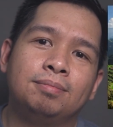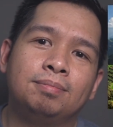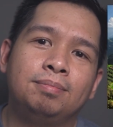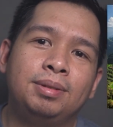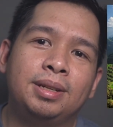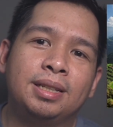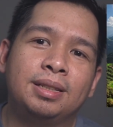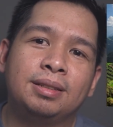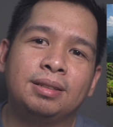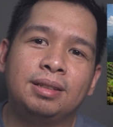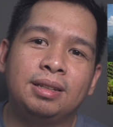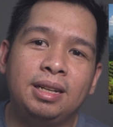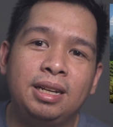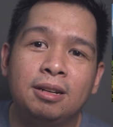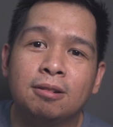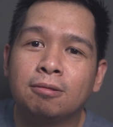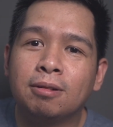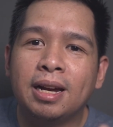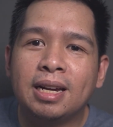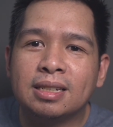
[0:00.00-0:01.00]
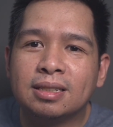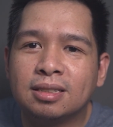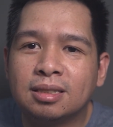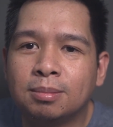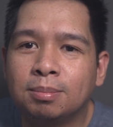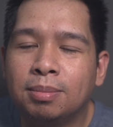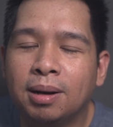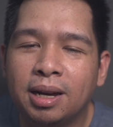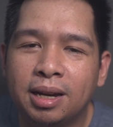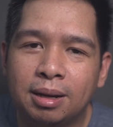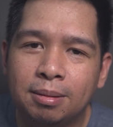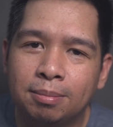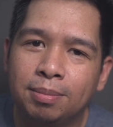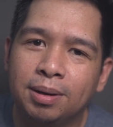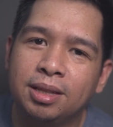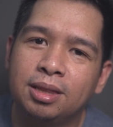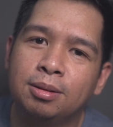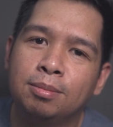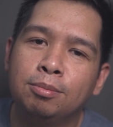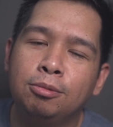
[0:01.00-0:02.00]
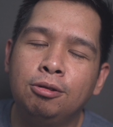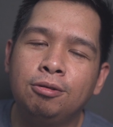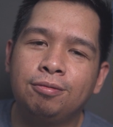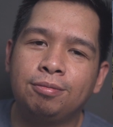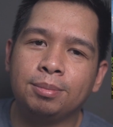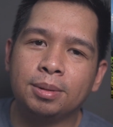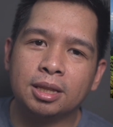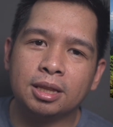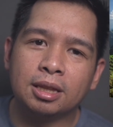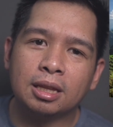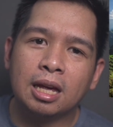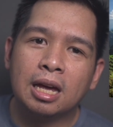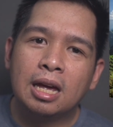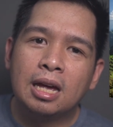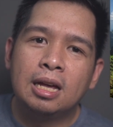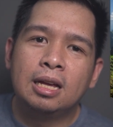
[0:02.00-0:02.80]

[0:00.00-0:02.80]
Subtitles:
been erased by the movement.